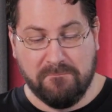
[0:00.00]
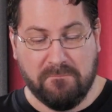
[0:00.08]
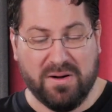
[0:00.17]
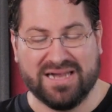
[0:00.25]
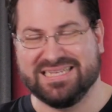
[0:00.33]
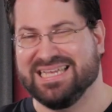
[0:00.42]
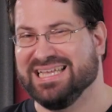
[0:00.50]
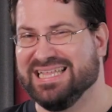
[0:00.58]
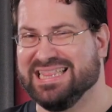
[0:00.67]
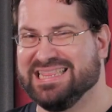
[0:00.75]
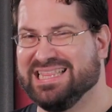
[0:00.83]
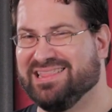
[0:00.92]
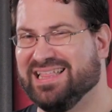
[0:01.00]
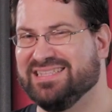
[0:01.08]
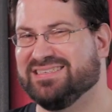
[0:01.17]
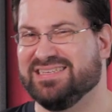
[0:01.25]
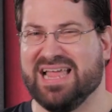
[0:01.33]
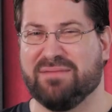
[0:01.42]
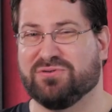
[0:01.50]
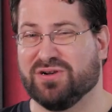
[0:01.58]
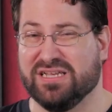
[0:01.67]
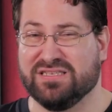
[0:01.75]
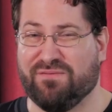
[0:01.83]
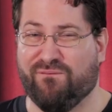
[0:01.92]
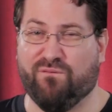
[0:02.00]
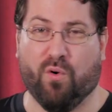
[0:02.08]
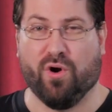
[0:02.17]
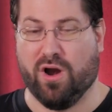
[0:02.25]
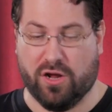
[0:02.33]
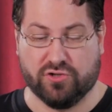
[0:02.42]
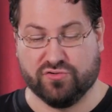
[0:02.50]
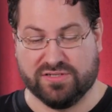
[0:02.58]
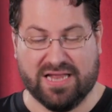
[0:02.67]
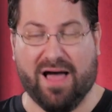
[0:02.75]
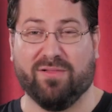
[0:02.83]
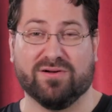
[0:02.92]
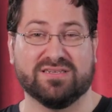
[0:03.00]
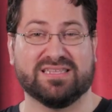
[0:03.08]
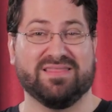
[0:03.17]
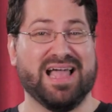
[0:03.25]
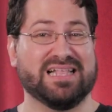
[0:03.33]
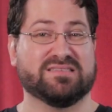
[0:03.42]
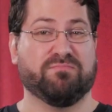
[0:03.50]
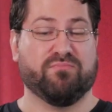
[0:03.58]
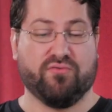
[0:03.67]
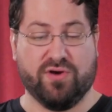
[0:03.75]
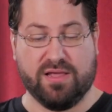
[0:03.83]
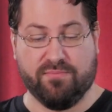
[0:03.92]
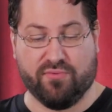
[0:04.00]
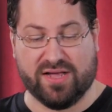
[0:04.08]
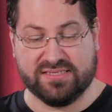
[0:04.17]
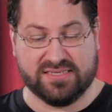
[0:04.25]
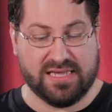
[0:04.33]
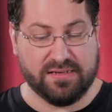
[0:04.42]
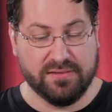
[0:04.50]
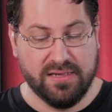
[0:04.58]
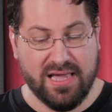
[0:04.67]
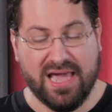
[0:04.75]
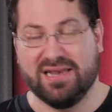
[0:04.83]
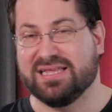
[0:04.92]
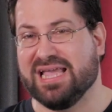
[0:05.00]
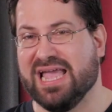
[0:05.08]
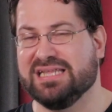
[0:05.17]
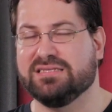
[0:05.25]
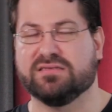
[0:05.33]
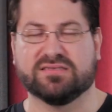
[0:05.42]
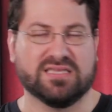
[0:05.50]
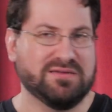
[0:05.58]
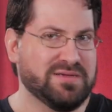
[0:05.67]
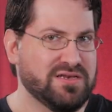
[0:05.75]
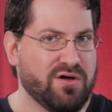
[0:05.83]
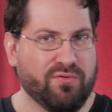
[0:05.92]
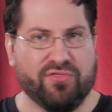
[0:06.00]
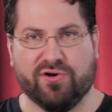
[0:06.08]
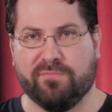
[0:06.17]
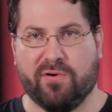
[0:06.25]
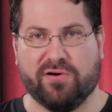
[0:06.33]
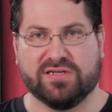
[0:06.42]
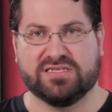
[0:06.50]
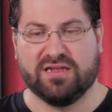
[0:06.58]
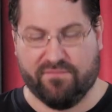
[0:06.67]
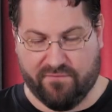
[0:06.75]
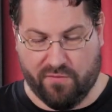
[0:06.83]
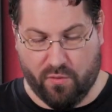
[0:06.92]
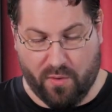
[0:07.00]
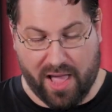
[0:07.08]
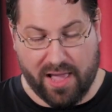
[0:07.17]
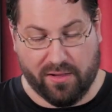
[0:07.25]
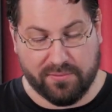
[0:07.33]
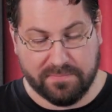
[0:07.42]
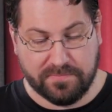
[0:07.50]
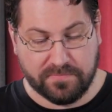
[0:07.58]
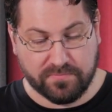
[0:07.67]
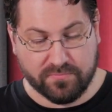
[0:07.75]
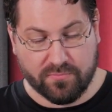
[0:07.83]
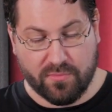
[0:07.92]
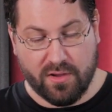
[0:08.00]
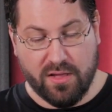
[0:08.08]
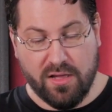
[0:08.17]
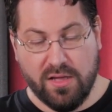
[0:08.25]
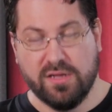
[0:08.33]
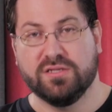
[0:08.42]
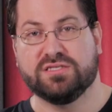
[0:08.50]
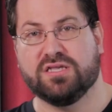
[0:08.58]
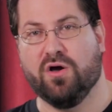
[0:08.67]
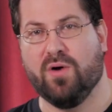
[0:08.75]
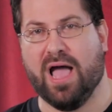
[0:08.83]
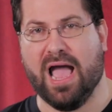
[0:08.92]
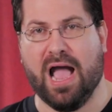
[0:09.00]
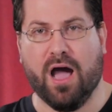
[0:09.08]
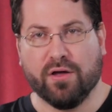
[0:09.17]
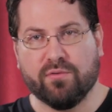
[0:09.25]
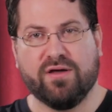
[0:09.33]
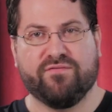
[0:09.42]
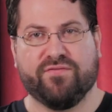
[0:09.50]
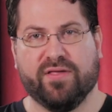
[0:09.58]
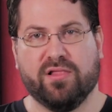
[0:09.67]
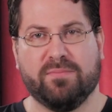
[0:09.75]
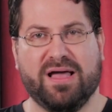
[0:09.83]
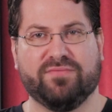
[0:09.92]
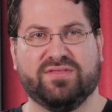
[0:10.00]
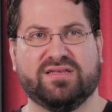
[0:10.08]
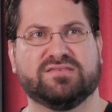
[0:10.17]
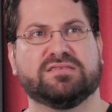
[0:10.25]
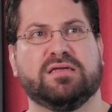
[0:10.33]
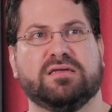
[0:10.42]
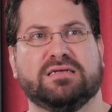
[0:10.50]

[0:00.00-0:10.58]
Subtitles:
But the lens adapter is $400. That's pretty pricey. And again, there's going to be no third-party stuff for a while. So how do I feel about this?